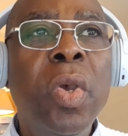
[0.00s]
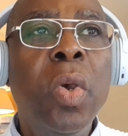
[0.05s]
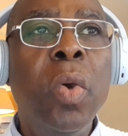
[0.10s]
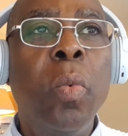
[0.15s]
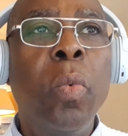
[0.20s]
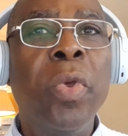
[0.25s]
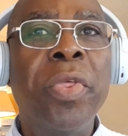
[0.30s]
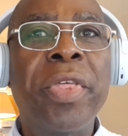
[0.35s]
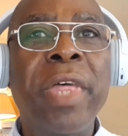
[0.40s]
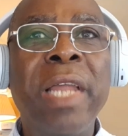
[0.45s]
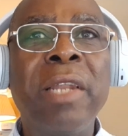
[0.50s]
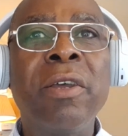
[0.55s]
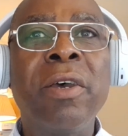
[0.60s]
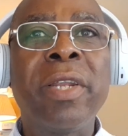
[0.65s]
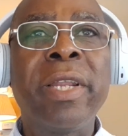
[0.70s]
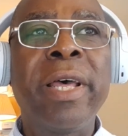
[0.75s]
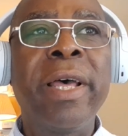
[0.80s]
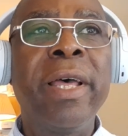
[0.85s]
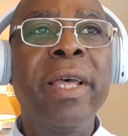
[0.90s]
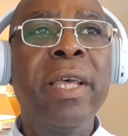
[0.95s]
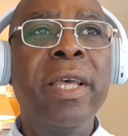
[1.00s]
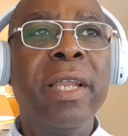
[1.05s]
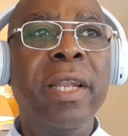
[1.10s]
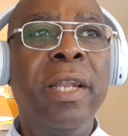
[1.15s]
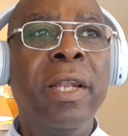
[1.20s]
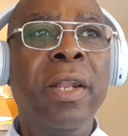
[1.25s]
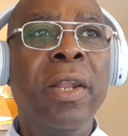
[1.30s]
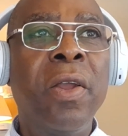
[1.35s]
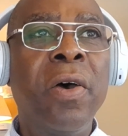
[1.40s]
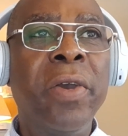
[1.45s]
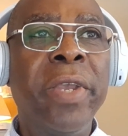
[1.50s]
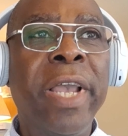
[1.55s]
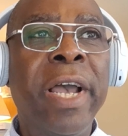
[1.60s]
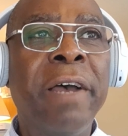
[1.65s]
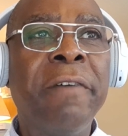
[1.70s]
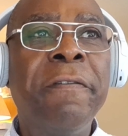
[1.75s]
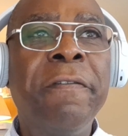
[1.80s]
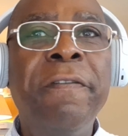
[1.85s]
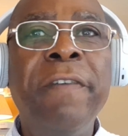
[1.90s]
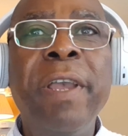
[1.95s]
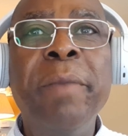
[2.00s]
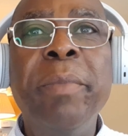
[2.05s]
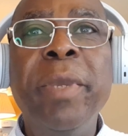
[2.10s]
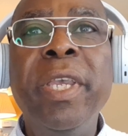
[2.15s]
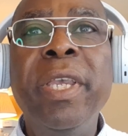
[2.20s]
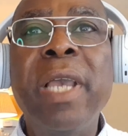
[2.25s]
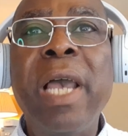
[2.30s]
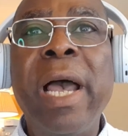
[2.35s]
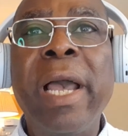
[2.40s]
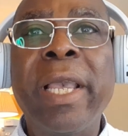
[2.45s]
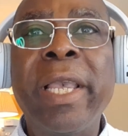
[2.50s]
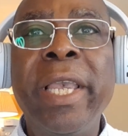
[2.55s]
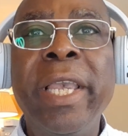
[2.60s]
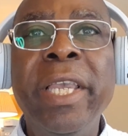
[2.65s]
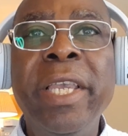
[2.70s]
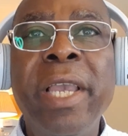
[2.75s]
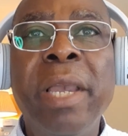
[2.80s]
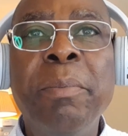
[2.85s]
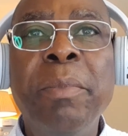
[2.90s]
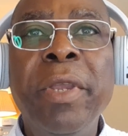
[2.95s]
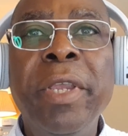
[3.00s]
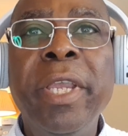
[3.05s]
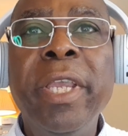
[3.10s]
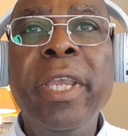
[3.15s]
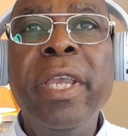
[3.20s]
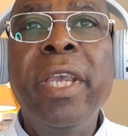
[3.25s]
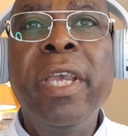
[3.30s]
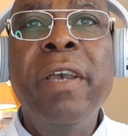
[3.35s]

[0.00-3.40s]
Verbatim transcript: with another lawyer, Femi Akinyemi,